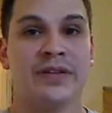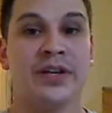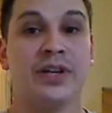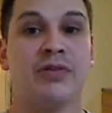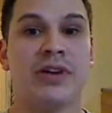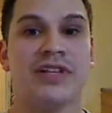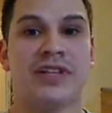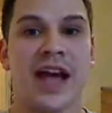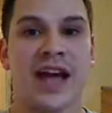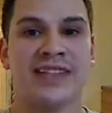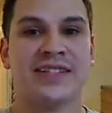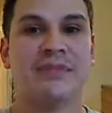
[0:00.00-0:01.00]
Dick Grayson
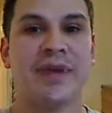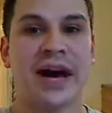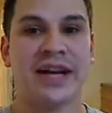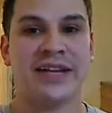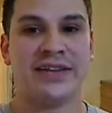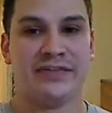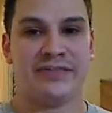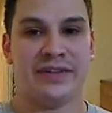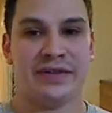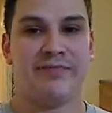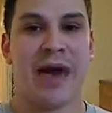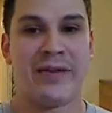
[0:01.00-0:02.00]
has the body of
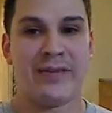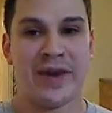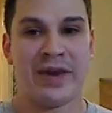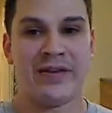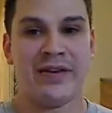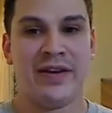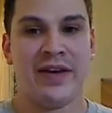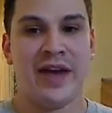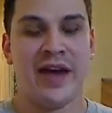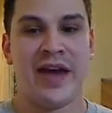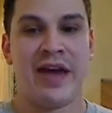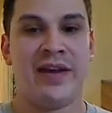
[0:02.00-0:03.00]
Batman,
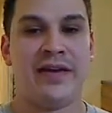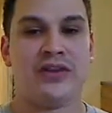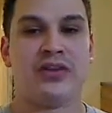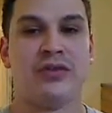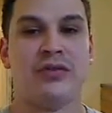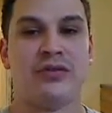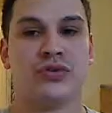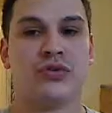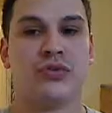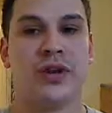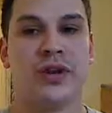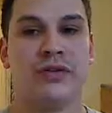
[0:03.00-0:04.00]
and it
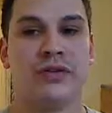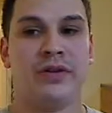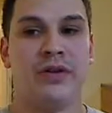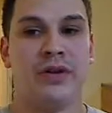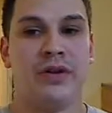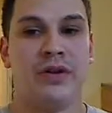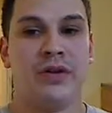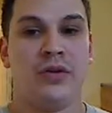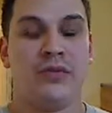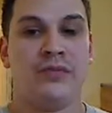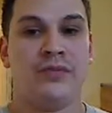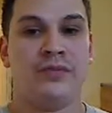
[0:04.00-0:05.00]
shows what
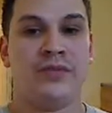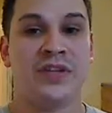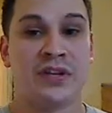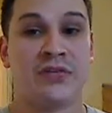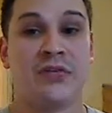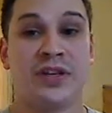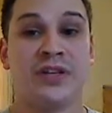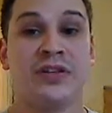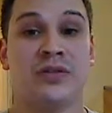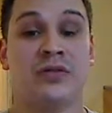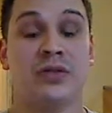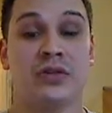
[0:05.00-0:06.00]
Dick
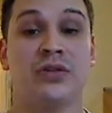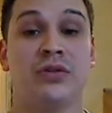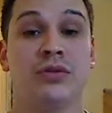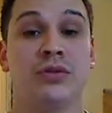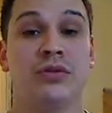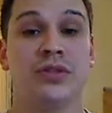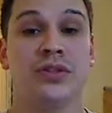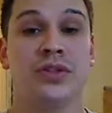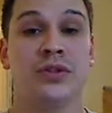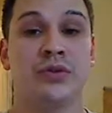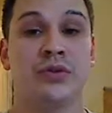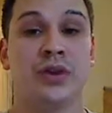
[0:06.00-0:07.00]
Grayson will do
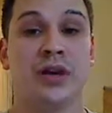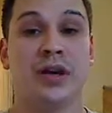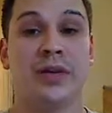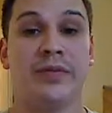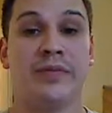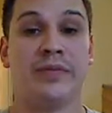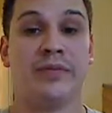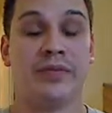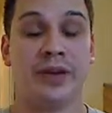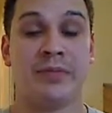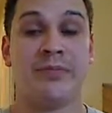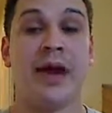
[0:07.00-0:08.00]
to
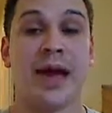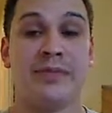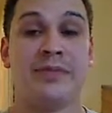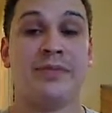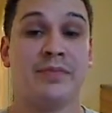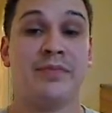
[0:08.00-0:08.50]
bring back